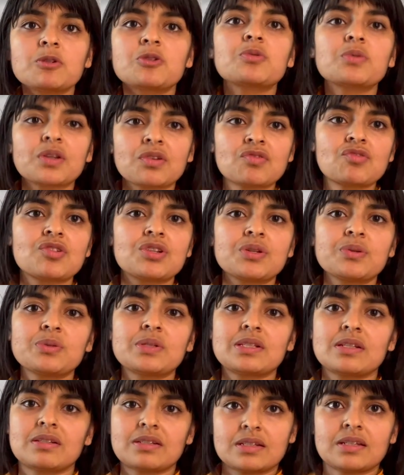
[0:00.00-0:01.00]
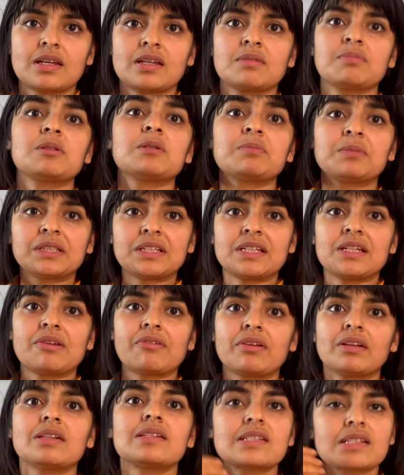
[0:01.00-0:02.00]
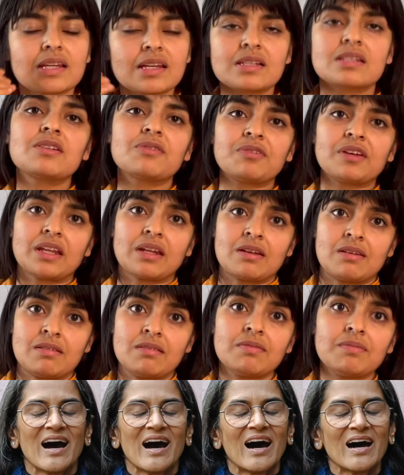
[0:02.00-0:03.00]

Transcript: to introduce sustainable materials is a win.